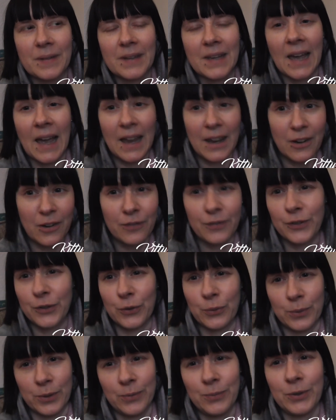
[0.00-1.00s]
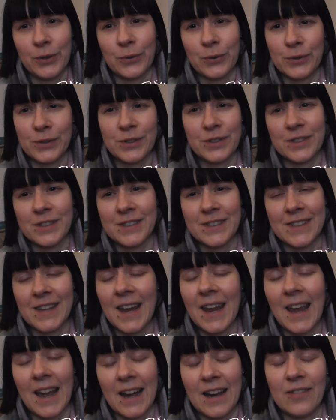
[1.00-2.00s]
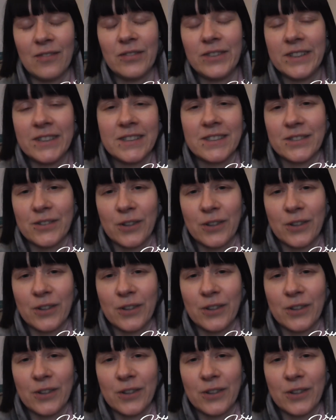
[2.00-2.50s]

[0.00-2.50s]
kind of human because just they have these